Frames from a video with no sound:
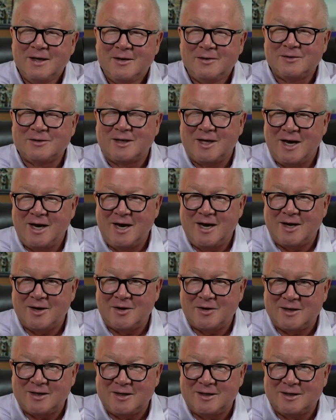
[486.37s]
was kind of air
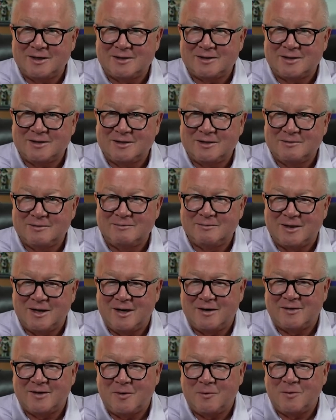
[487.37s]
conditioned, but not
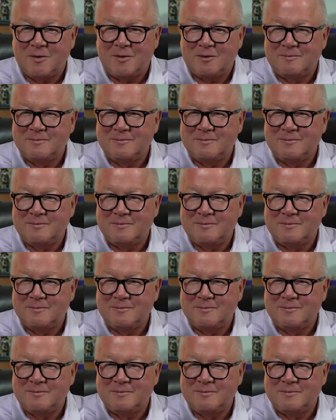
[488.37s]
that well.